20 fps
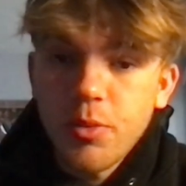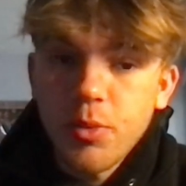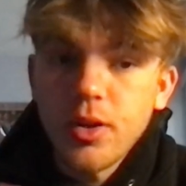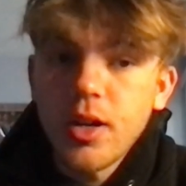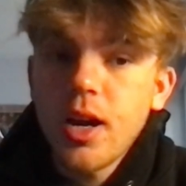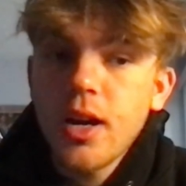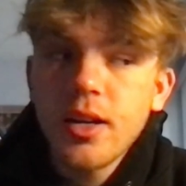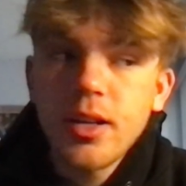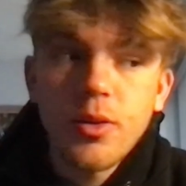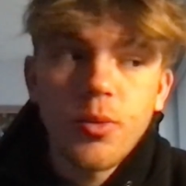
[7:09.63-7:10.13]
We're
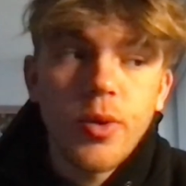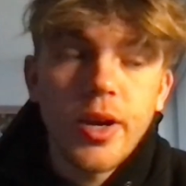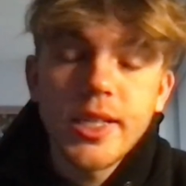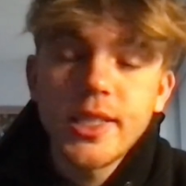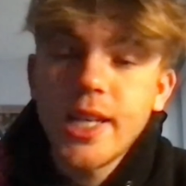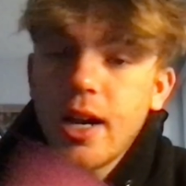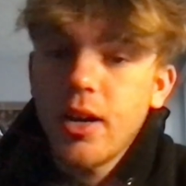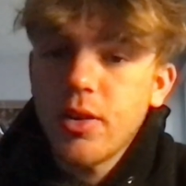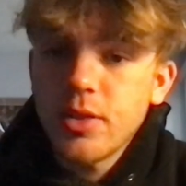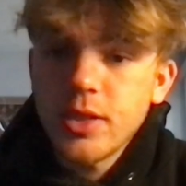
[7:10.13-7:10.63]
not going to waste
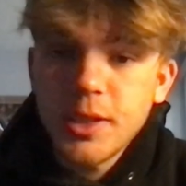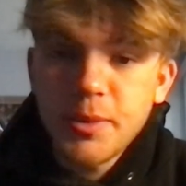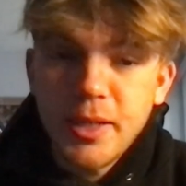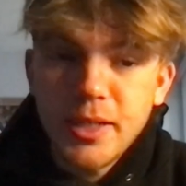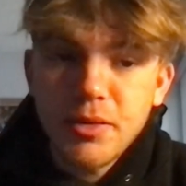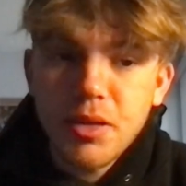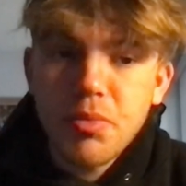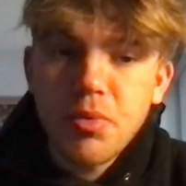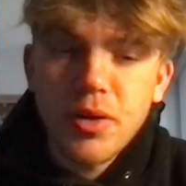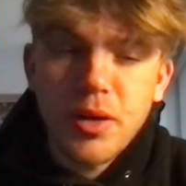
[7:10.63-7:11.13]
calendar
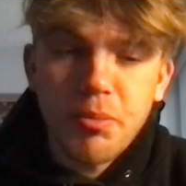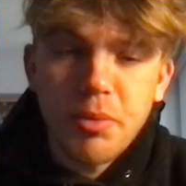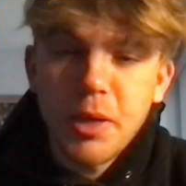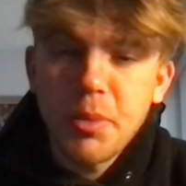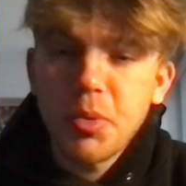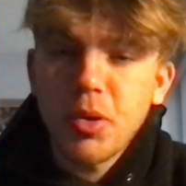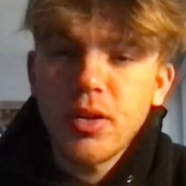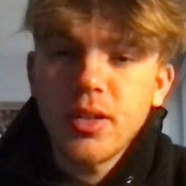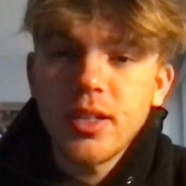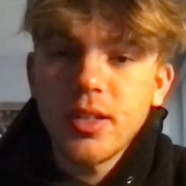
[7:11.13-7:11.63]
space by putting
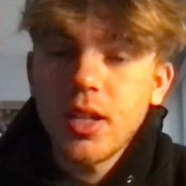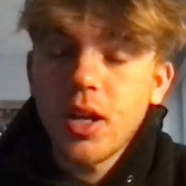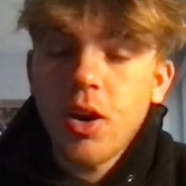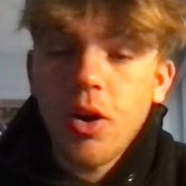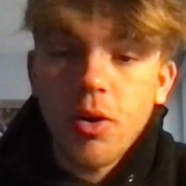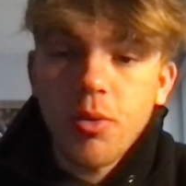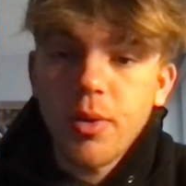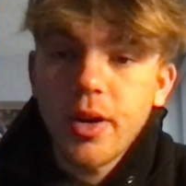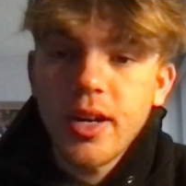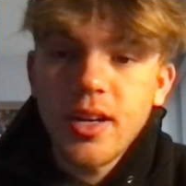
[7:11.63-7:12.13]
people on there that
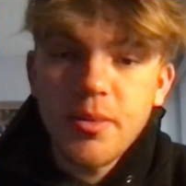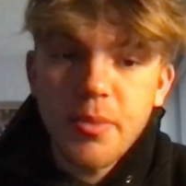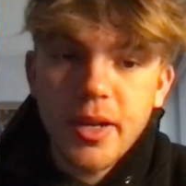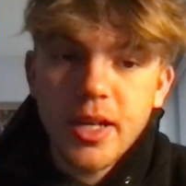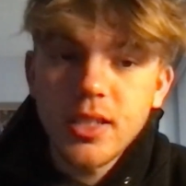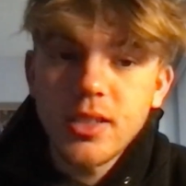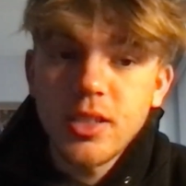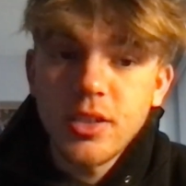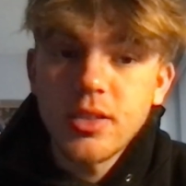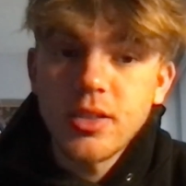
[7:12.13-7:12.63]
aren't ready to make
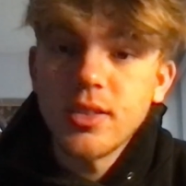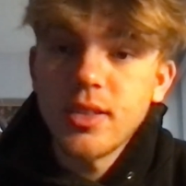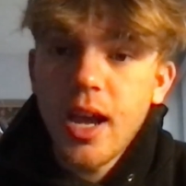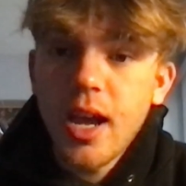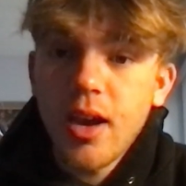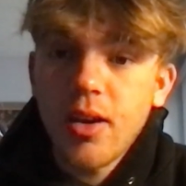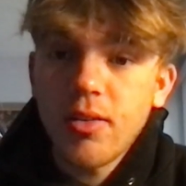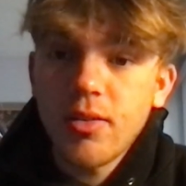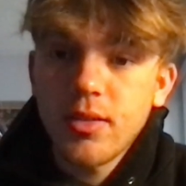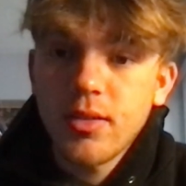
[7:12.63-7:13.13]
decisions
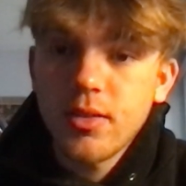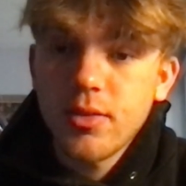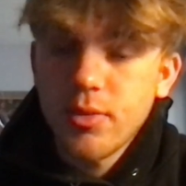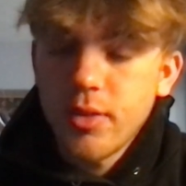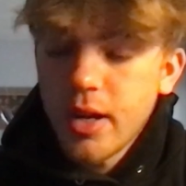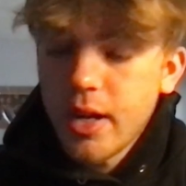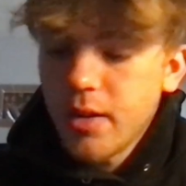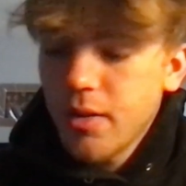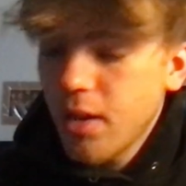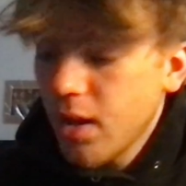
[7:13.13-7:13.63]
now,
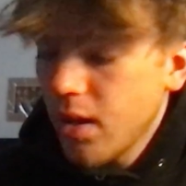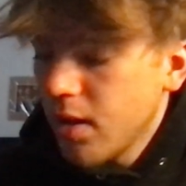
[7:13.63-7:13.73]
right?